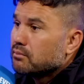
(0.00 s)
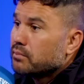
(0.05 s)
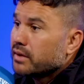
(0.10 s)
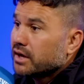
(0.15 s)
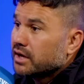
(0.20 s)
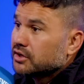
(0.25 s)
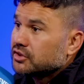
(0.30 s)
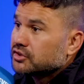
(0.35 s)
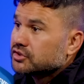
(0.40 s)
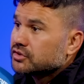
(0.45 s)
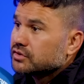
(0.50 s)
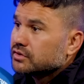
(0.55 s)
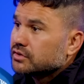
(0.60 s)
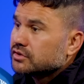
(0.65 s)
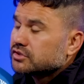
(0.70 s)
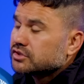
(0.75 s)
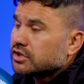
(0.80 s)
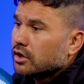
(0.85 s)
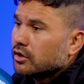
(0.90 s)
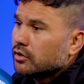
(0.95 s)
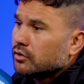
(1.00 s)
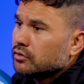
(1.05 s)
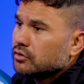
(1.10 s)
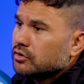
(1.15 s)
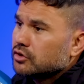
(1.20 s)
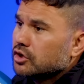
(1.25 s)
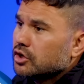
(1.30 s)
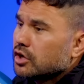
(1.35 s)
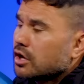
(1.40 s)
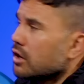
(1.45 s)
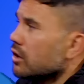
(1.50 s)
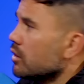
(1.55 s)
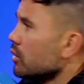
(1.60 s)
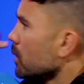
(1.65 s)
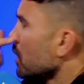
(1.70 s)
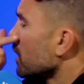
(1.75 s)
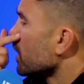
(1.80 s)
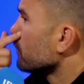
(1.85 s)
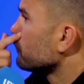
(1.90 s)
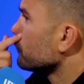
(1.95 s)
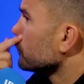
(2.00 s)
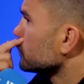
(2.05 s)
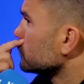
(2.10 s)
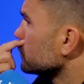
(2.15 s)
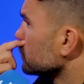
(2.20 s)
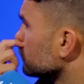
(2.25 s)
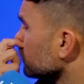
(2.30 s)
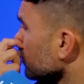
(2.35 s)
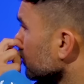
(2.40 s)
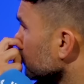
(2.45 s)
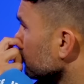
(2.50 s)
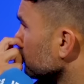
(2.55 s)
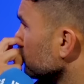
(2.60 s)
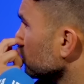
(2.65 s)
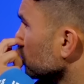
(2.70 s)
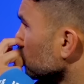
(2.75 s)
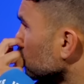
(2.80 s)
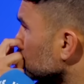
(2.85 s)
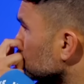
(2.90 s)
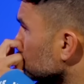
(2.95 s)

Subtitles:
bench. So, you know, for instance, like if you lose